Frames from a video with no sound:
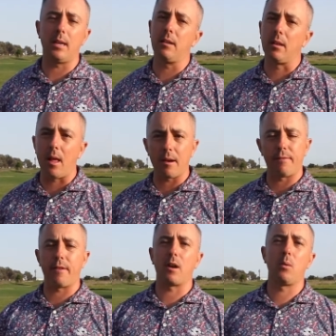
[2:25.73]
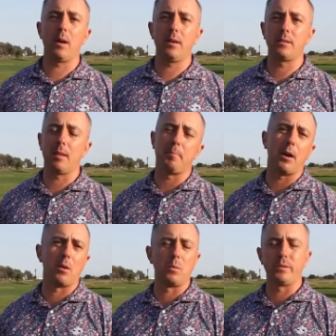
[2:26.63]
hitting a lot of fairways. And the
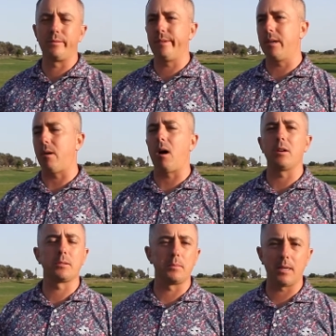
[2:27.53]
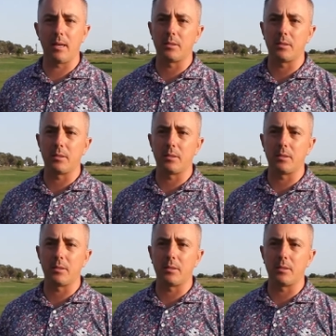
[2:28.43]
putter was, you know, awesome today.